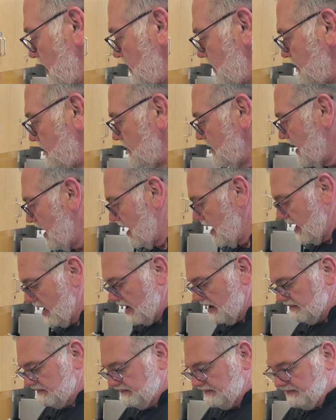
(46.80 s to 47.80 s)
do
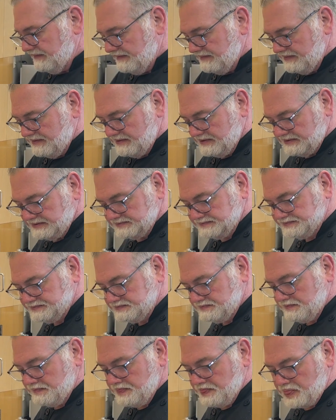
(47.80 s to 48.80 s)
have
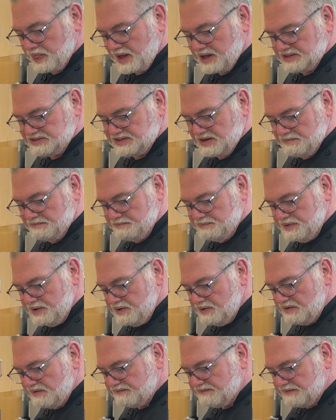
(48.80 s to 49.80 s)
some
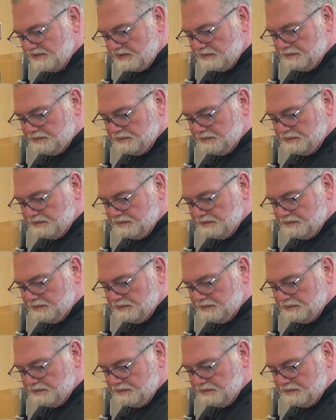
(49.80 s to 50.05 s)
beautiful